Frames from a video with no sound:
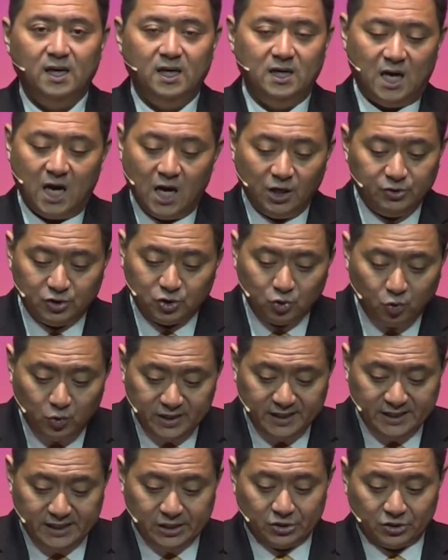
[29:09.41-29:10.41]
in
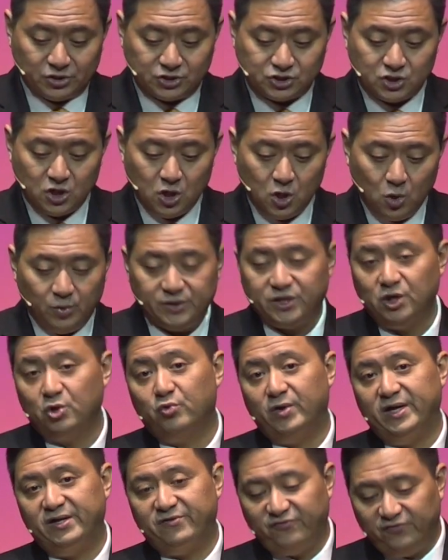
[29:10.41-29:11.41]
120 years with a
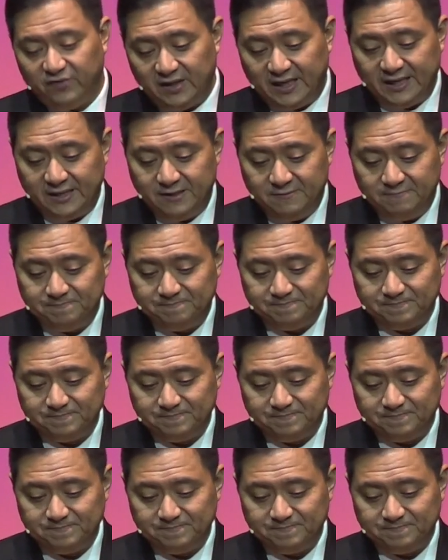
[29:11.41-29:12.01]
great flood.